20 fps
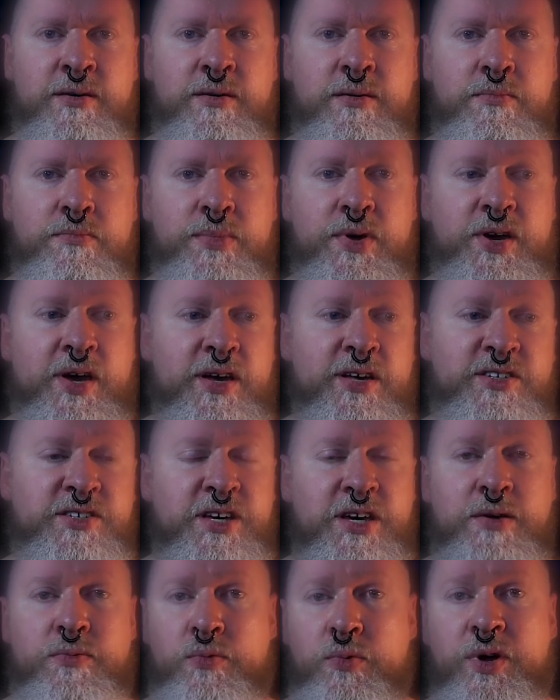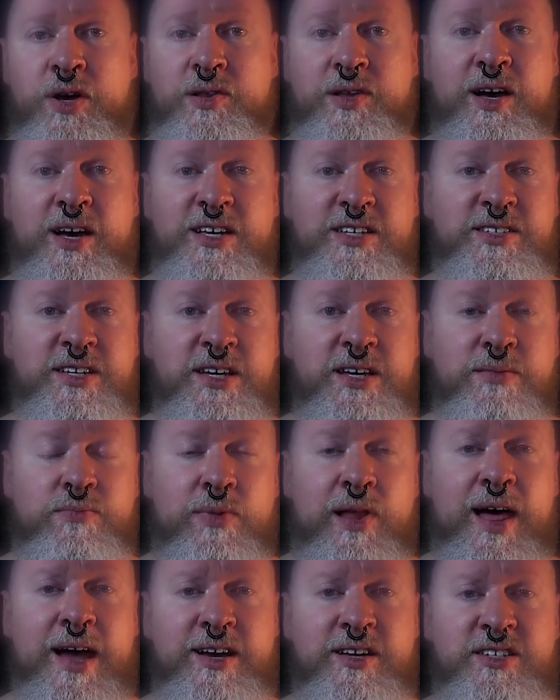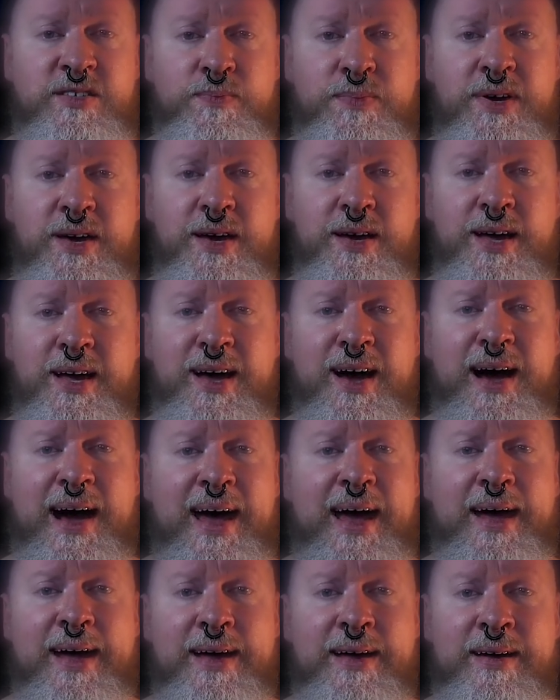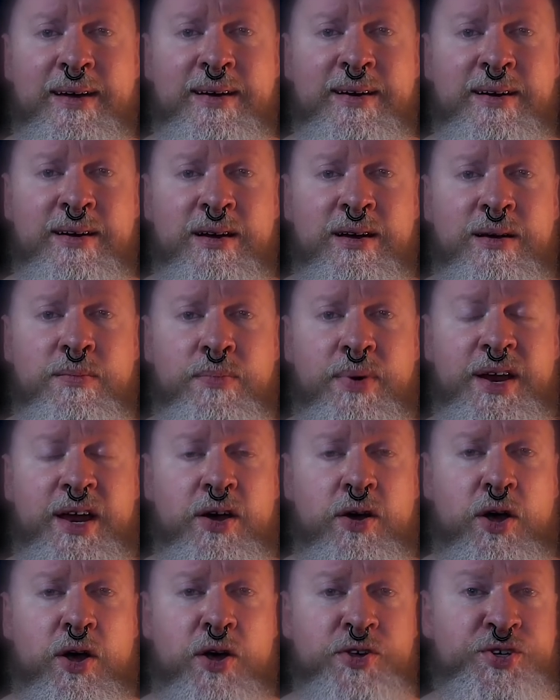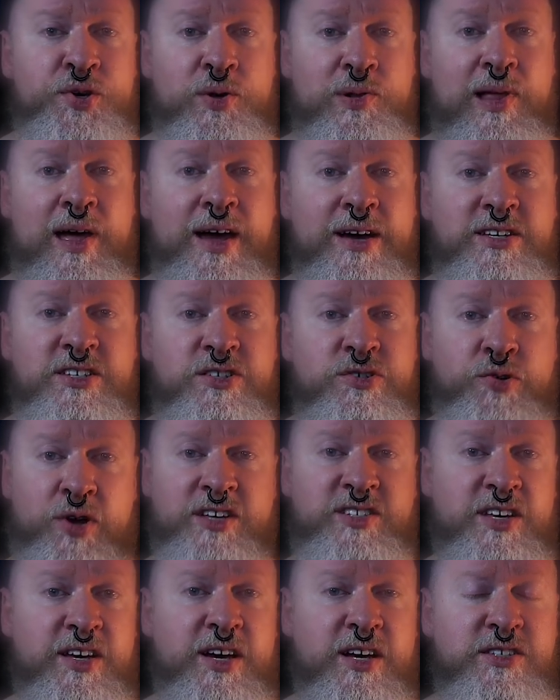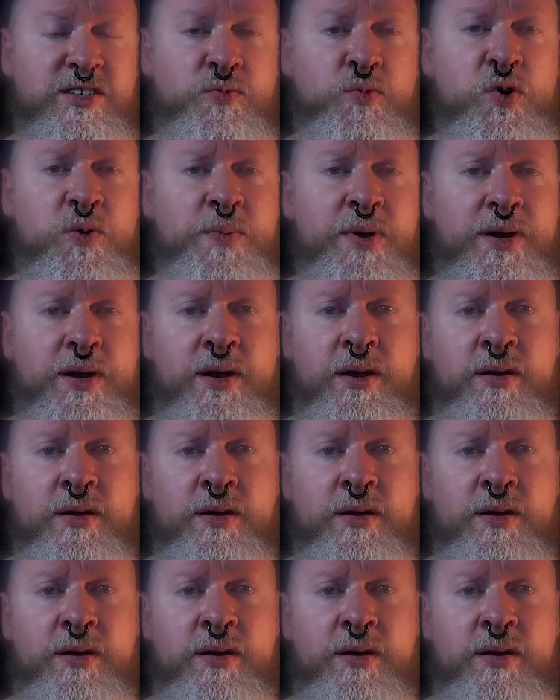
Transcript: because he realized he likes being a guy, but he also likes dressing as a woman.